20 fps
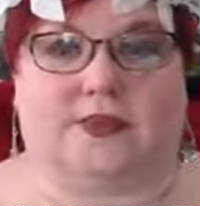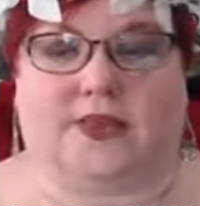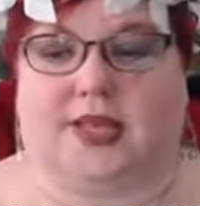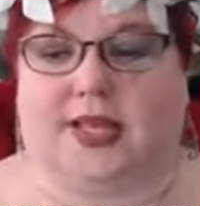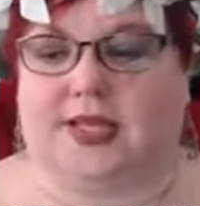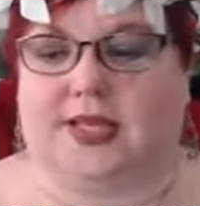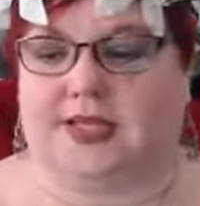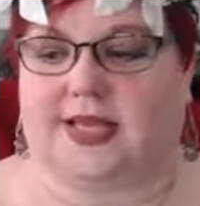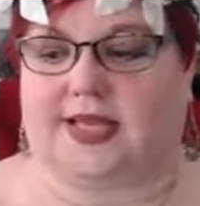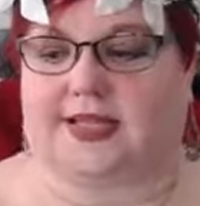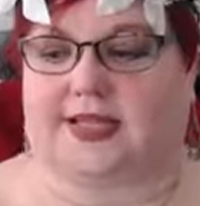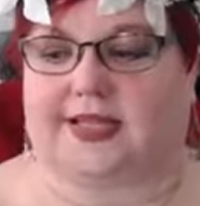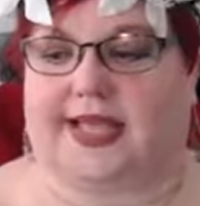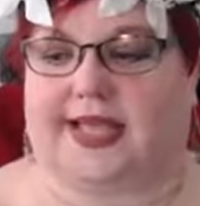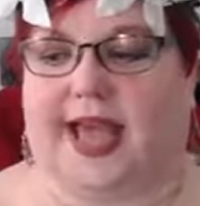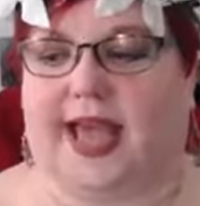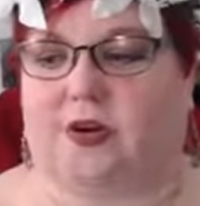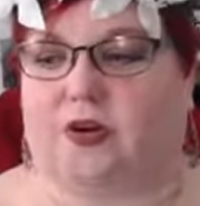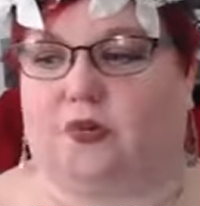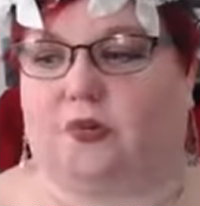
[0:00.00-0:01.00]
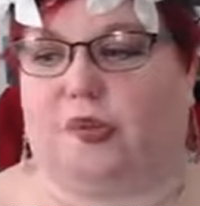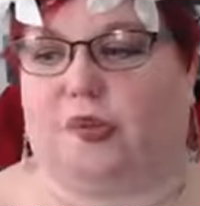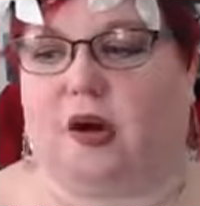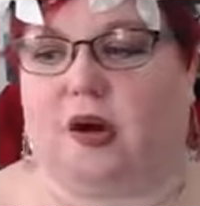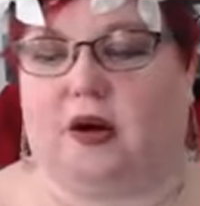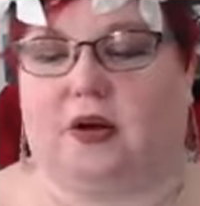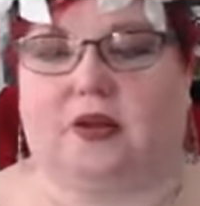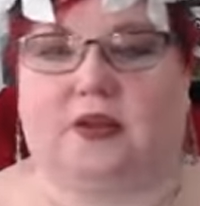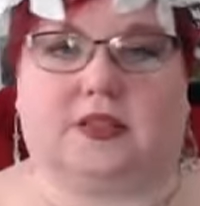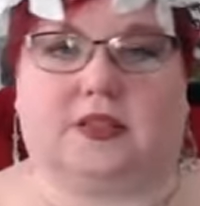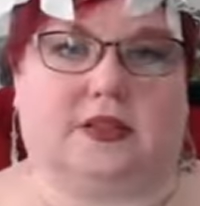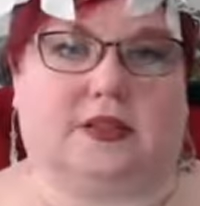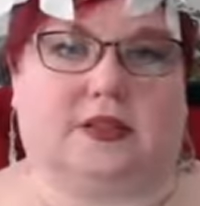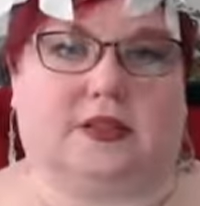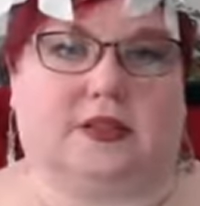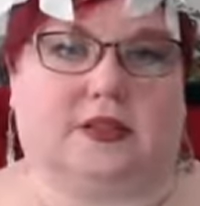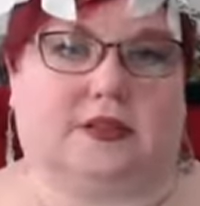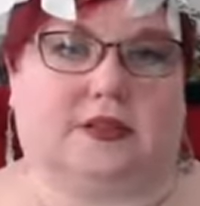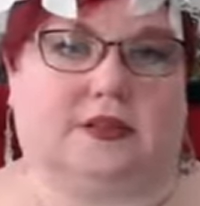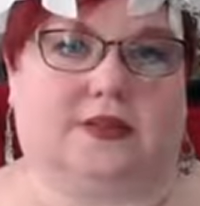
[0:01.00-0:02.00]
He's like the counterpart
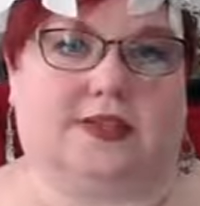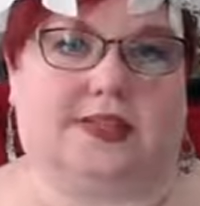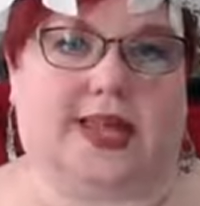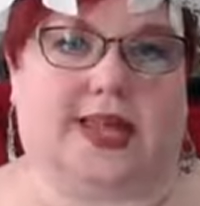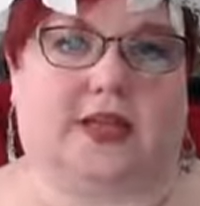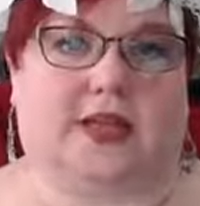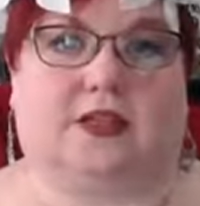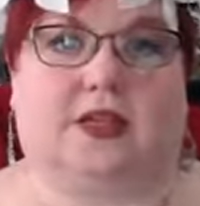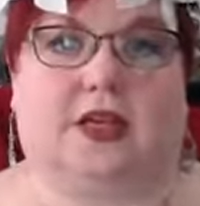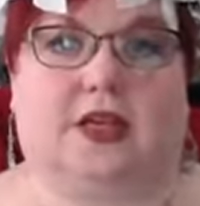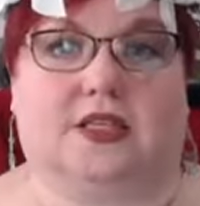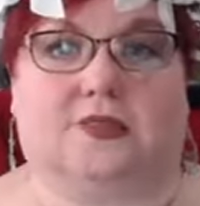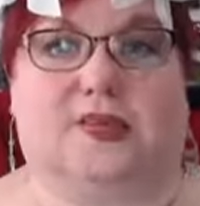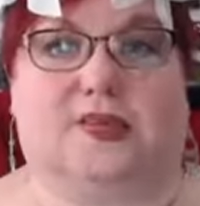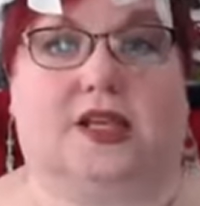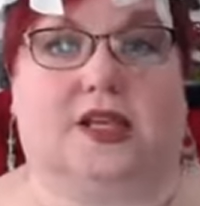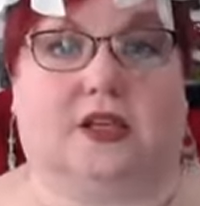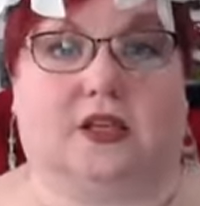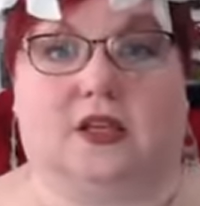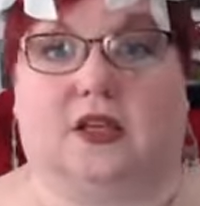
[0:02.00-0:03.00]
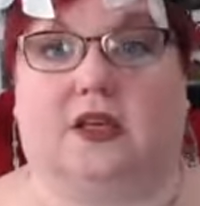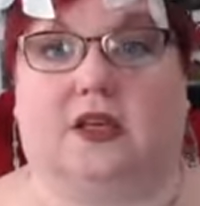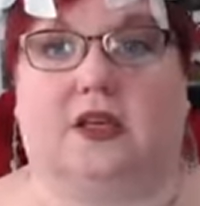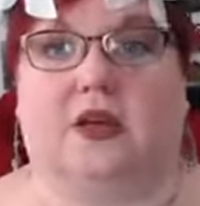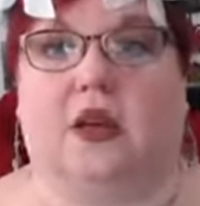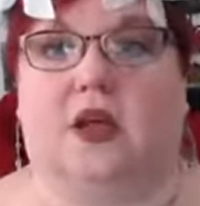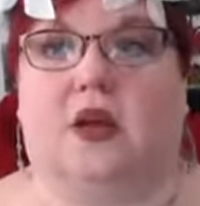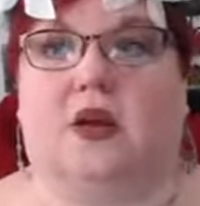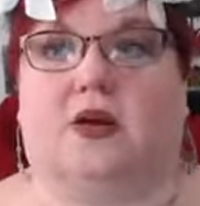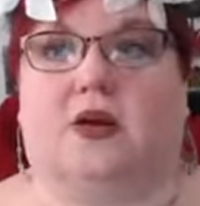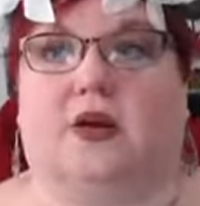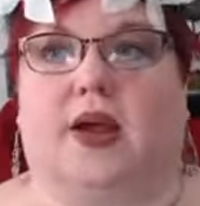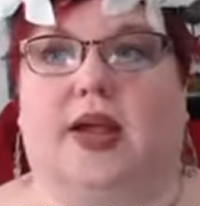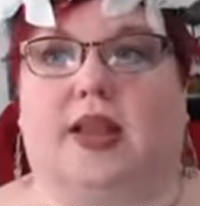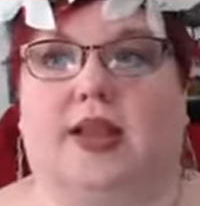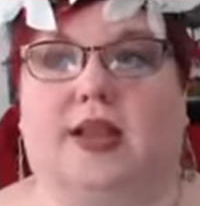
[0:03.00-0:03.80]
to Santa Claus being good right?